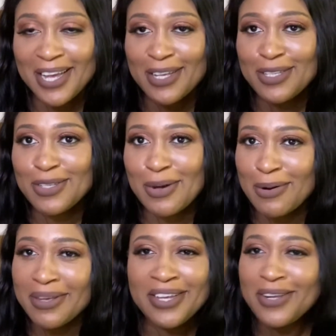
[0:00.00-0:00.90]
So
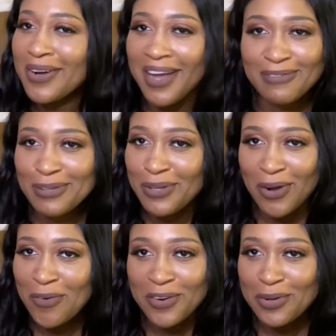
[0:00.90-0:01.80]
you don't have to
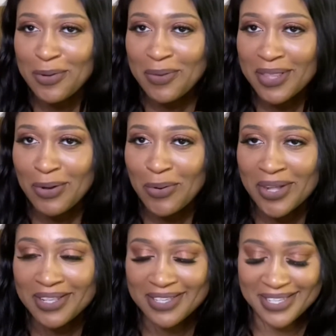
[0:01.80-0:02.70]
overdo it with the
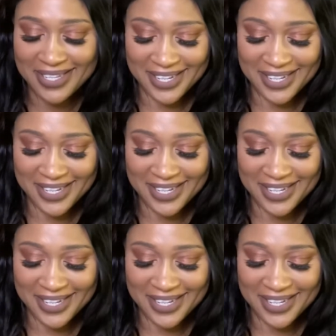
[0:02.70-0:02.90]
oils.